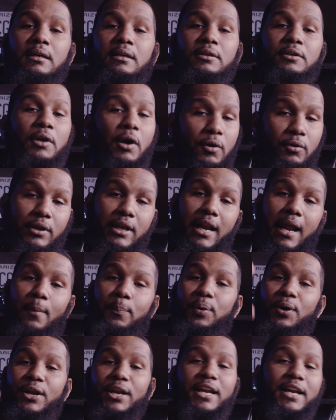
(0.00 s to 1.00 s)
know that I
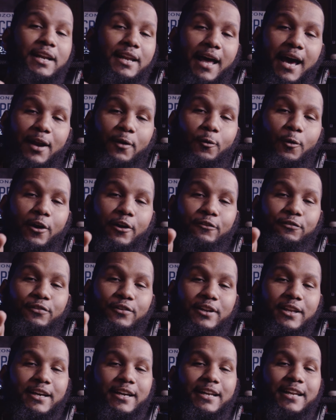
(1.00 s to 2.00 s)
put in a lot of work
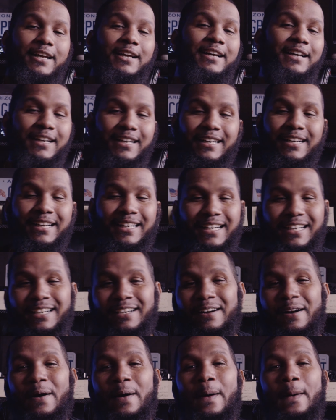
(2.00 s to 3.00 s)
for
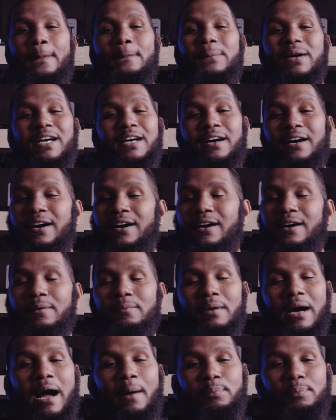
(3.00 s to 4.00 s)
that. But I